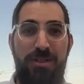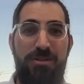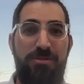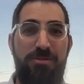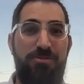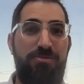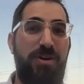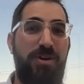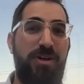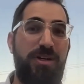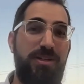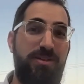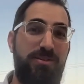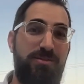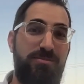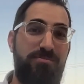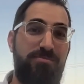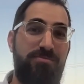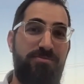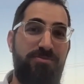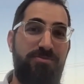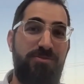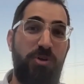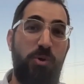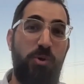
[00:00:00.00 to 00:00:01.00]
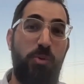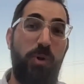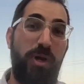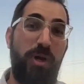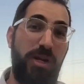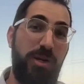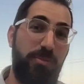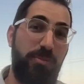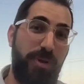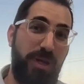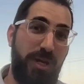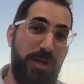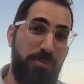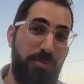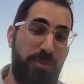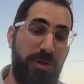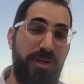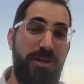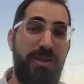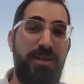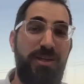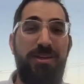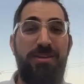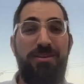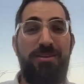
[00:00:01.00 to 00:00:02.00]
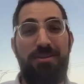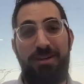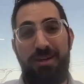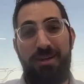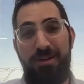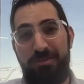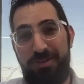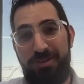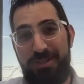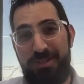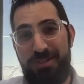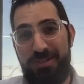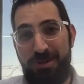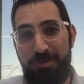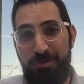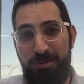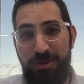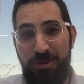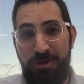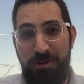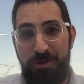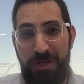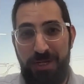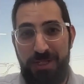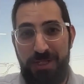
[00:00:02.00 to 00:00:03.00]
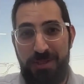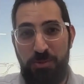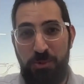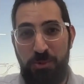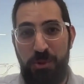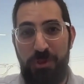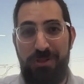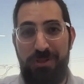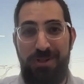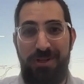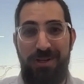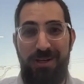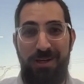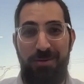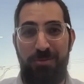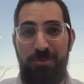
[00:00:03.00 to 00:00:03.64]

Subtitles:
find a way to make money to give it to somebody who has more time.